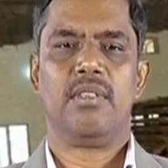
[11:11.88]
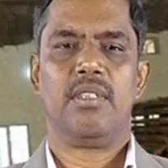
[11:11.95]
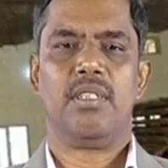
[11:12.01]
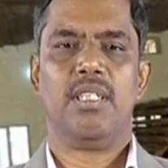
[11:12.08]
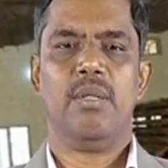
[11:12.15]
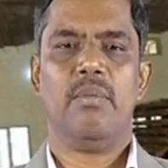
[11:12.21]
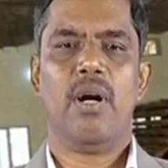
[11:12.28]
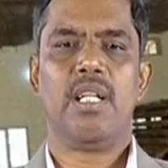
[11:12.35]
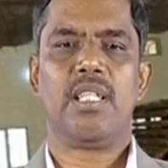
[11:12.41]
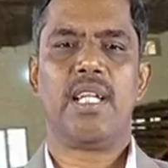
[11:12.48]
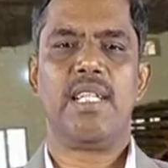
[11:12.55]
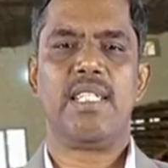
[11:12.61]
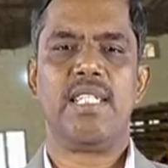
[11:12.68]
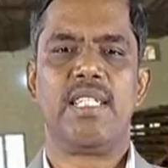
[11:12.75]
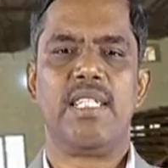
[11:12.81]
The moth
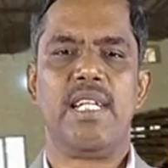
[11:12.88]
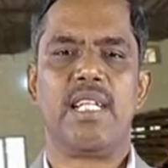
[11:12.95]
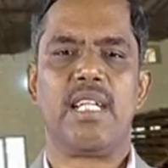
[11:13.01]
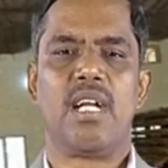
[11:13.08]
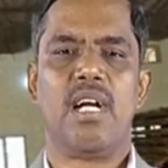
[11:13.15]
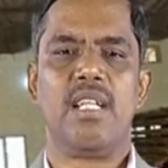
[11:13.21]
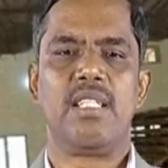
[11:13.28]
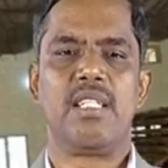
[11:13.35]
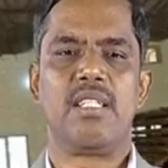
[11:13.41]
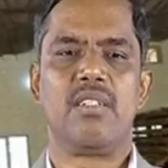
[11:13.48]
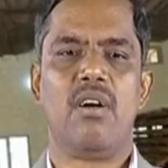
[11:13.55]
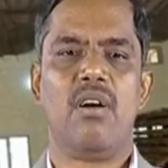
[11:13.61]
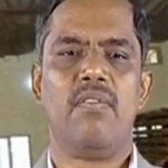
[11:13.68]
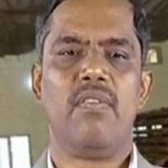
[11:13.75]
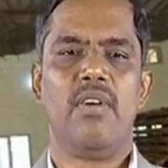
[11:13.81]
crushing set consists
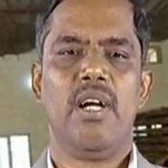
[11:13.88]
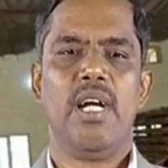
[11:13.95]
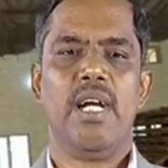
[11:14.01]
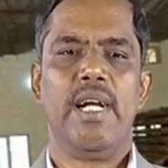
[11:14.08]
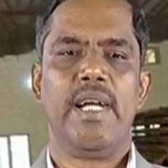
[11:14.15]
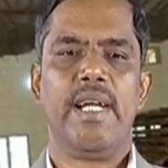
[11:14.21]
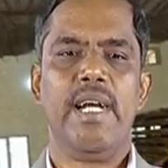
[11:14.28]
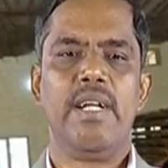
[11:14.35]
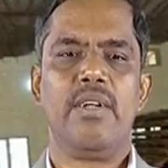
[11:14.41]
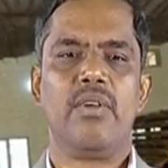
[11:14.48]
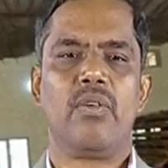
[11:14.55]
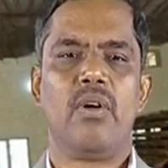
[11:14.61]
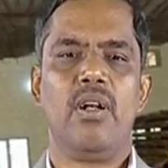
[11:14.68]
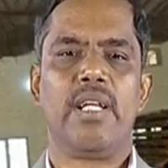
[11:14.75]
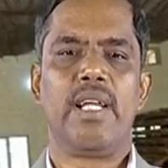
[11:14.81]
of 10 to
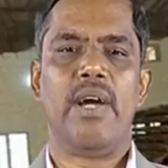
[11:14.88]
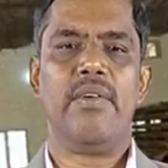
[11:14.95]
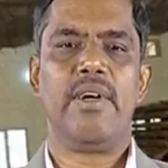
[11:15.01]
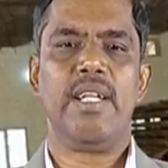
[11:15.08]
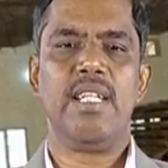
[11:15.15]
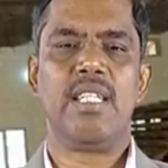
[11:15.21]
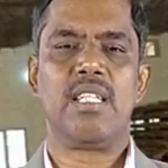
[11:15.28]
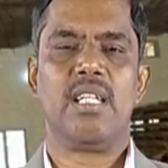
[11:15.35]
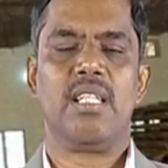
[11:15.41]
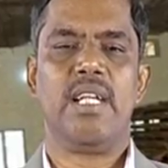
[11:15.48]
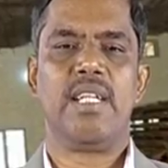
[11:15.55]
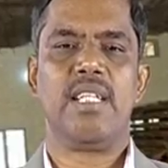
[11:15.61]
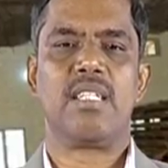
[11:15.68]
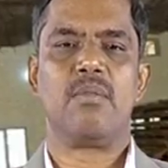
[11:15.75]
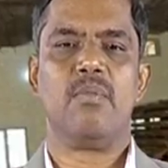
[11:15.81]
12 cavities that
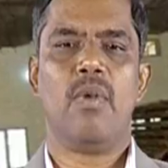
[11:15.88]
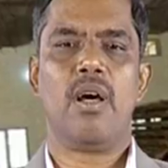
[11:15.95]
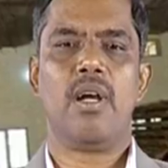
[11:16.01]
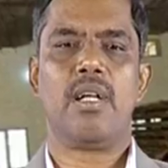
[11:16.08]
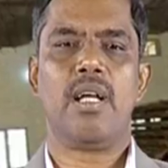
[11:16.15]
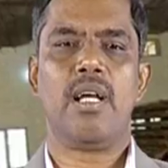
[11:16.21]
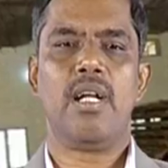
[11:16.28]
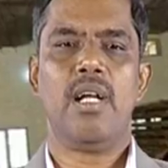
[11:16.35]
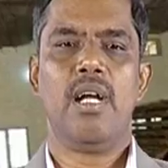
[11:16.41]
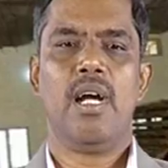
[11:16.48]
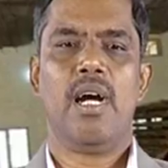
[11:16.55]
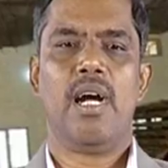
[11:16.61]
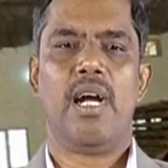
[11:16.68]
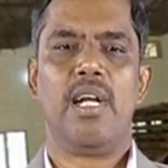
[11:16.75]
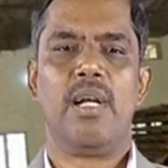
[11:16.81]
is mortar
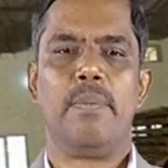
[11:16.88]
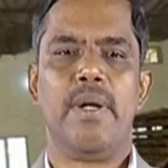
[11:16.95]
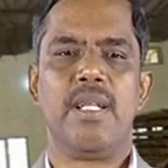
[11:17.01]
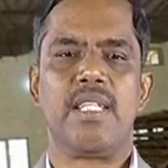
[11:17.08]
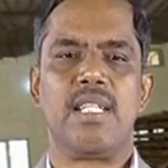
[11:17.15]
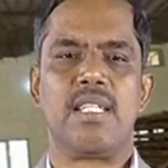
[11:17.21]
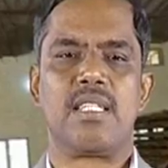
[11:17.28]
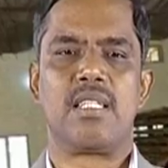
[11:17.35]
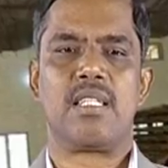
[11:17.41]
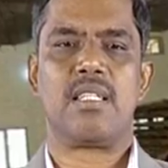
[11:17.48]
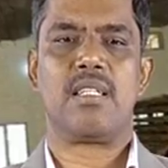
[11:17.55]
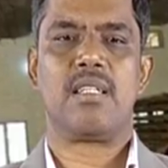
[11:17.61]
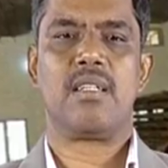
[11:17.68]
and pestles.